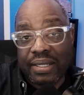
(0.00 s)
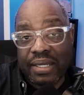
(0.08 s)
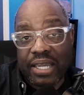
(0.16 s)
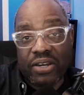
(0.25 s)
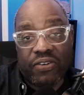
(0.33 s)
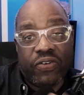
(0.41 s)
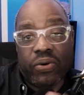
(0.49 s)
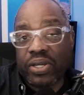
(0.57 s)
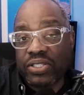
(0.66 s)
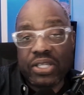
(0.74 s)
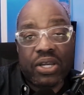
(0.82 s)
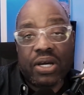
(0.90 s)
and you're
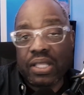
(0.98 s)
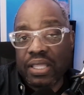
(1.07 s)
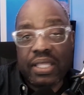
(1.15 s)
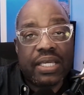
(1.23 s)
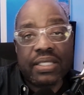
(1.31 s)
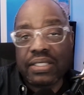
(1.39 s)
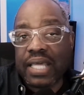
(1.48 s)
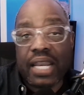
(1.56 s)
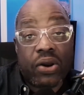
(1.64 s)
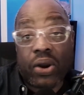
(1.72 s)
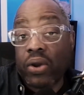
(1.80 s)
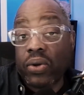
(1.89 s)
focusing on things that
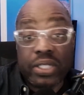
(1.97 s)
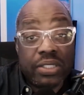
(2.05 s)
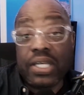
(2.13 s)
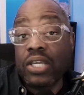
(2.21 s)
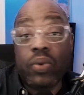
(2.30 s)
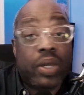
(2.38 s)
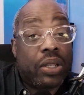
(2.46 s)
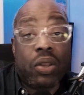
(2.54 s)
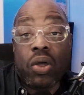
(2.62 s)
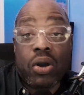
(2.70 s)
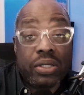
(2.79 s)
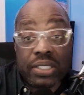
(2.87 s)
are going to take you a
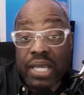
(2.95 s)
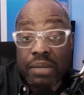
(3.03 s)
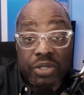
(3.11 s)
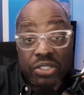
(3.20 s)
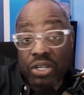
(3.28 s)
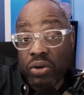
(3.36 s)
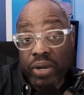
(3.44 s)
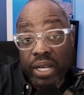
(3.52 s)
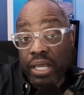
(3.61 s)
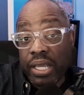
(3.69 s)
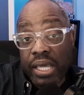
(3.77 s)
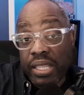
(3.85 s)
long time to generate
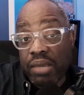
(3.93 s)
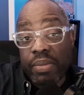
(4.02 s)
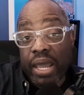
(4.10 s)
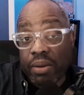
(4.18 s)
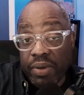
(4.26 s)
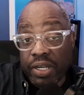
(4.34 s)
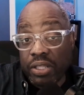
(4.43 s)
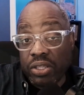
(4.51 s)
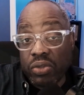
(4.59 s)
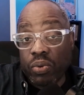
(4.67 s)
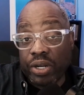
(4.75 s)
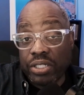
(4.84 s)
the amount of money that you
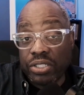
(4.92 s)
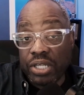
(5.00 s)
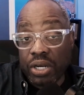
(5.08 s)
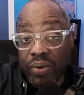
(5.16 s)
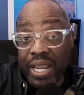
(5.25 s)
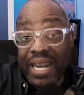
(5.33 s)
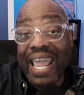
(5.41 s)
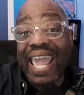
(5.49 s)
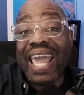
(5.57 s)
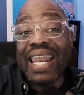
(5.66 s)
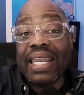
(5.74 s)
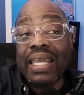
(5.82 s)
want to generate,
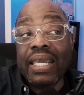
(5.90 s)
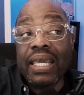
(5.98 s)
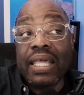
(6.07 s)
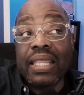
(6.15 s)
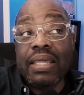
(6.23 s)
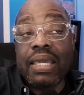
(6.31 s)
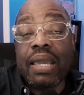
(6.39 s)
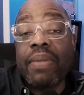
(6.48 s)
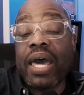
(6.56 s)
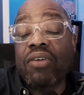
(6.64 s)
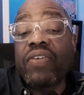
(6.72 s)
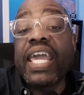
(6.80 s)
and the
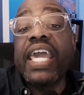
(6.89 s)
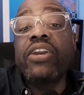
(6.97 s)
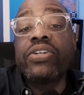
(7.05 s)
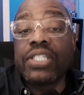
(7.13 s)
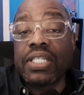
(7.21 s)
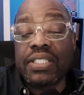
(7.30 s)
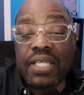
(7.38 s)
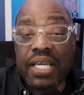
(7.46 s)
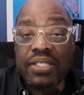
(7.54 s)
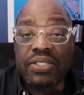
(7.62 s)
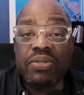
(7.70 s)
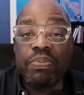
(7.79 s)
amount of energy it
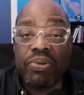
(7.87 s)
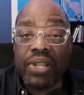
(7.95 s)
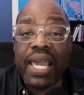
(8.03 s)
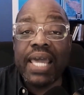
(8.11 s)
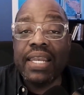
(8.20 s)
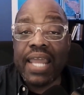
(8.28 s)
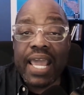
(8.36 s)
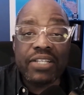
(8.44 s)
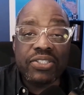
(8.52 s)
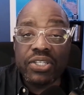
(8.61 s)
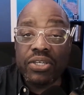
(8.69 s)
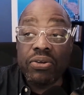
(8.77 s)
takes to plan and
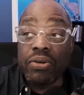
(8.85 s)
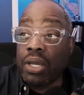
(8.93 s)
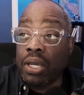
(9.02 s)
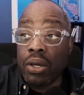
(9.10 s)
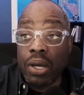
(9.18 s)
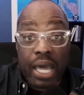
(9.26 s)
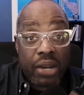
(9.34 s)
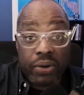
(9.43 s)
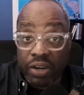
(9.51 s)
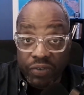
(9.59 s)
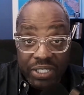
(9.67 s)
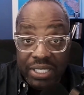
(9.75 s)
execute. I don't
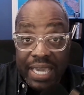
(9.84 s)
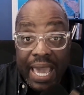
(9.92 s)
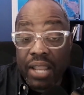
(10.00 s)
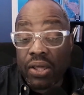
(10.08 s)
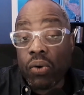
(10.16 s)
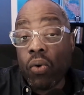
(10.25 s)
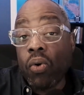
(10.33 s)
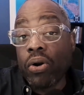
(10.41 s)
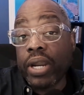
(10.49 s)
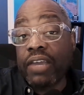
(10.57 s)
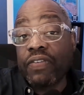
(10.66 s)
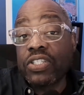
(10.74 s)
care if it's a gala or
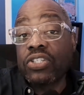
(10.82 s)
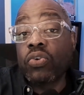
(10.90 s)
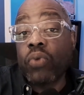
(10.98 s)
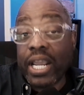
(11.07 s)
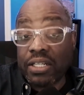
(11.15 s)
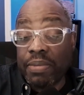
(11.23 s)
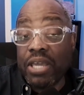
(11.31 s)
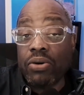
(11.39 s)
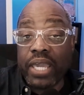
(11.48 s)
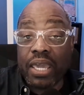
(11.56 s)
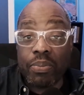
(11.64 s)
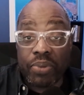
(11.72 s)
if it's a direct mail
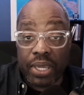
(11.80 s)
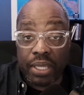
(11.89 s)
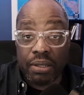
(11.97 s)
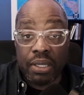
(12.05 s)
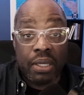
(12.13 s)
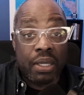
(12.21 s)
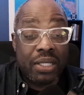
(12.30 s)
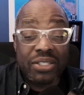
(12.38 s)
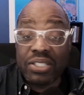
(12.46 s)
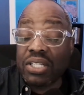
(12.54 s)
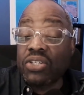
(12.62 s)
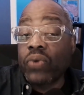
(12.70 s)
campaign.
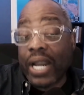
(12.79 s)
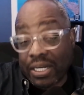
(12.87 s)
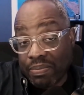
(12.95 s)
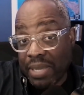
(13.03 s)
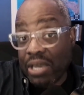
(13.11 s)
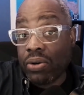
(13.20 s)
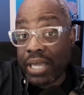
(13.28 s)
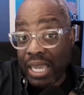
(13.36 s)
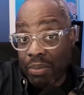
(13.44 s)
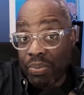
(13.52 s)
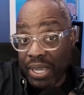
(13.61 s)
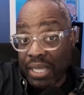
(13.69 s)
Just a direct mail
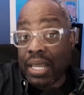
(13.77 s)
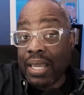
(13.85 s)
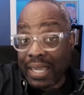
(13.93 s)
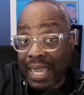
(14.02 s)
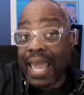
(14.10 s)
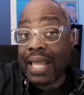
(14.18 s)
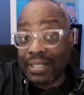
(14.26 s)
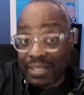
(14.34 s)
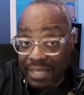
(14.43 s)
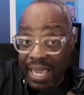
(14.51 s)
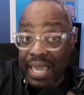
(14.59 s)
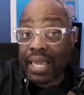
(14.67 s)
campaign can
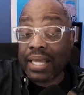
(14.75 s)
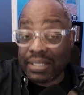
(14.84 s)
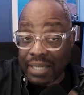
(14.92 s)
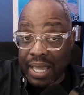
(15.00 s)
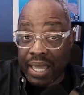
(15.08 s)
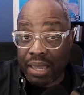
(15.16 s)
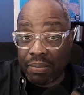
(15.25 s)
take time.